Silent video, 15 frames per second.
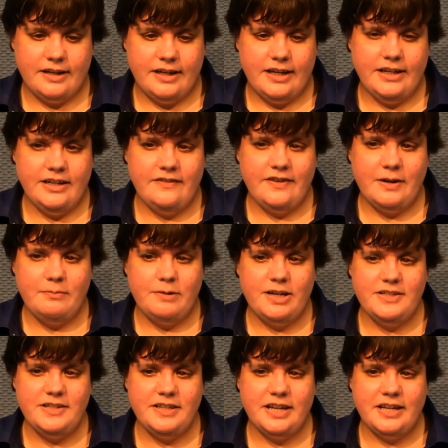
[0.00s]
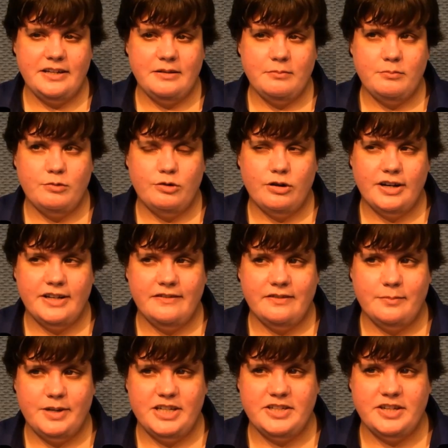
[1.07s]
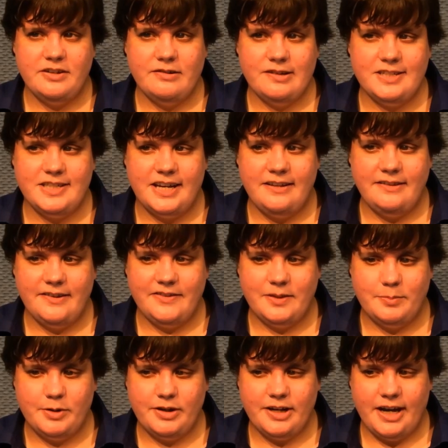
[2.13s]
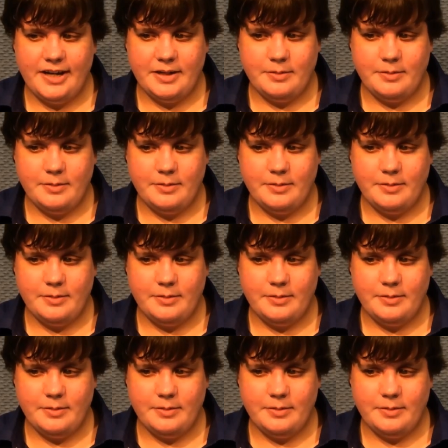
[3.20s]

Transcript: And if I want to get more information or download the book, I